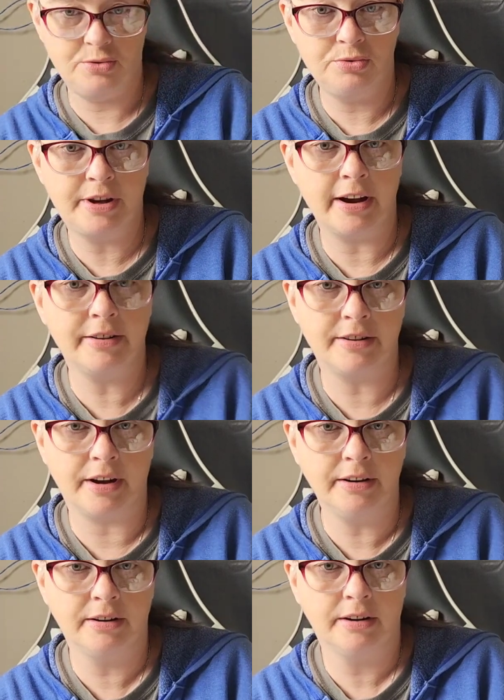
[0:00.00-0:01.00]
to get it
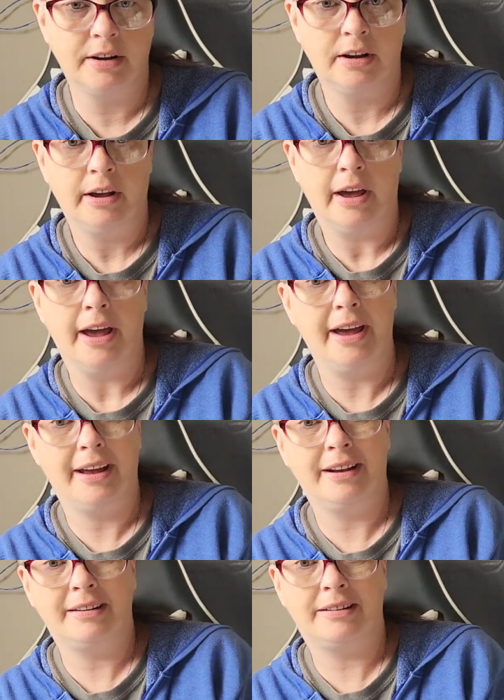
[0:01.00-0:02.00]
done
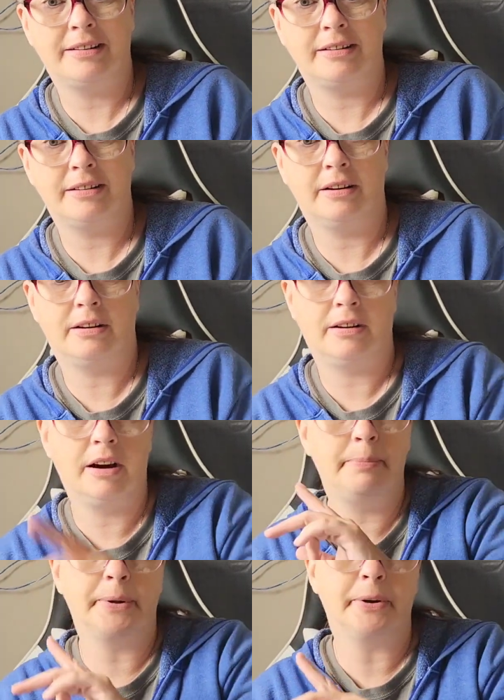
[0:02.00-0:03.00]
and
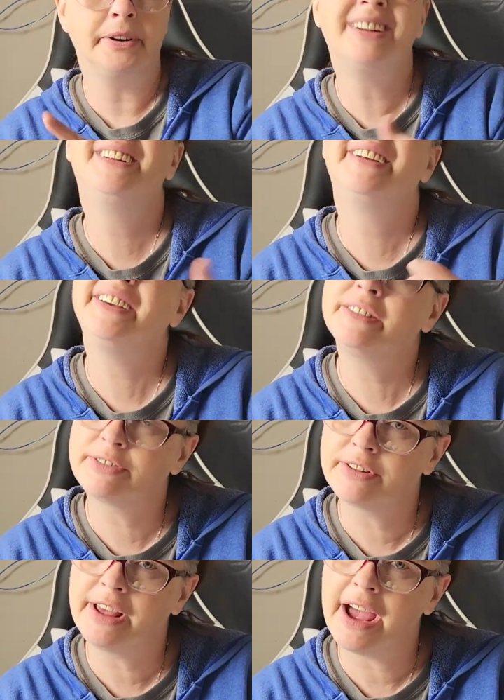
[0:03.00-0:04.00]
upload it. It
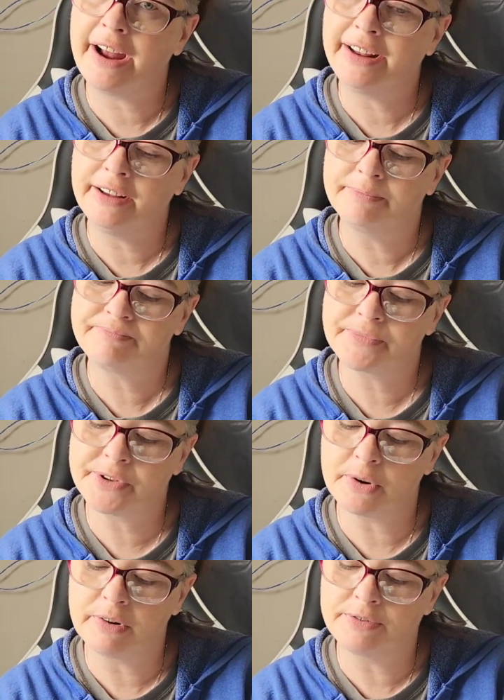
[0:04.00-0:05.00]
is for the Addy.
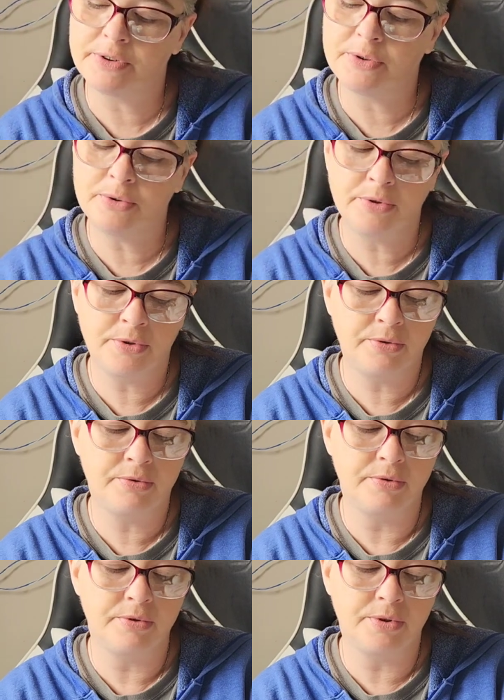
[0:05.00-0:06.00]
So if you do
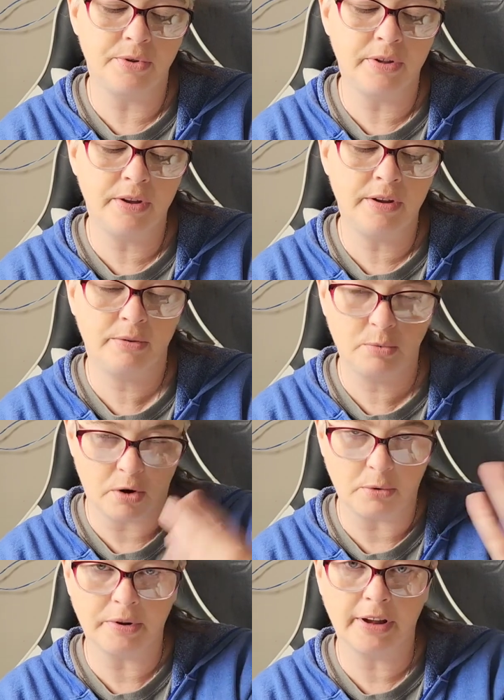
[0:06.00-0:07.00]
the
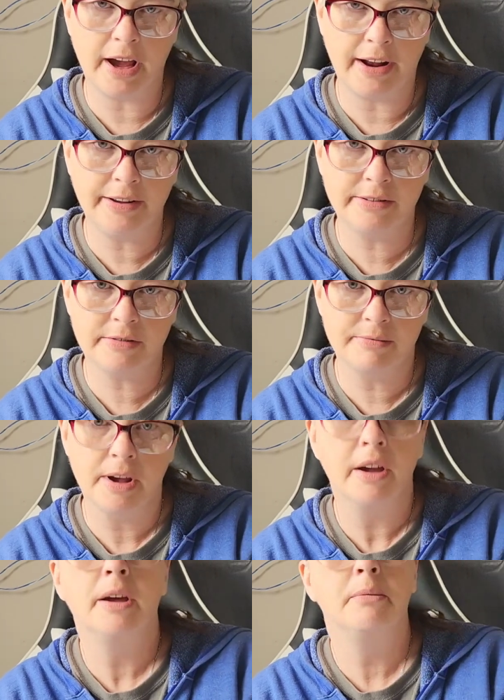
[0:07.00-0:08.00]
work with the Addies,
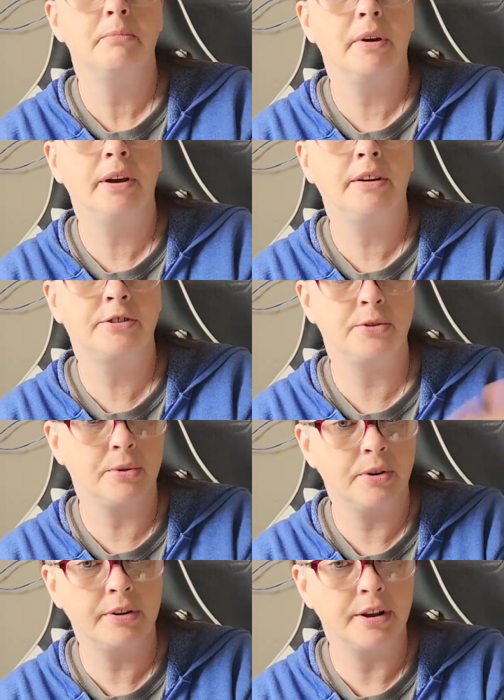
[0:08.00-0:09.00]
make
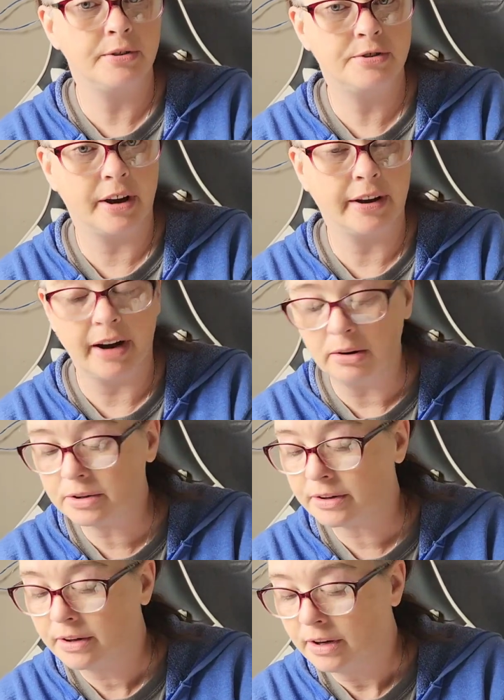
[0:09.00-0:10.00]
sure that you check it
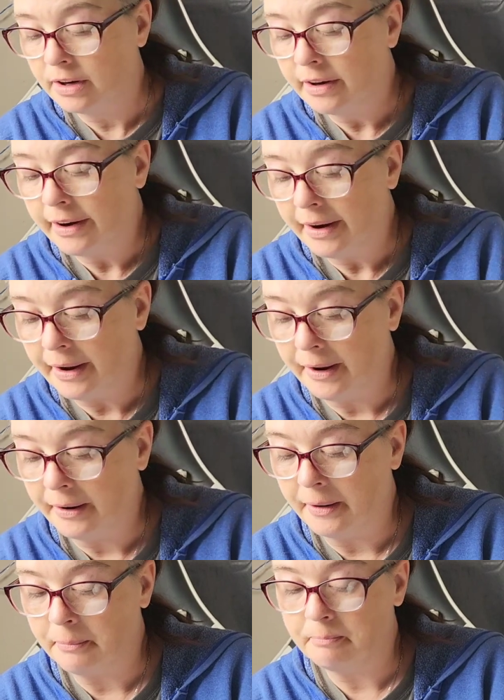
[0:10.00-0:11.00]
out.
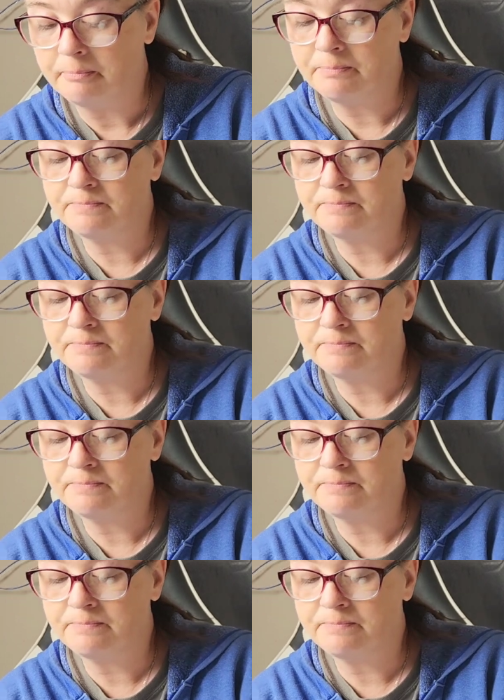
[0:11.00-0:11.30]
A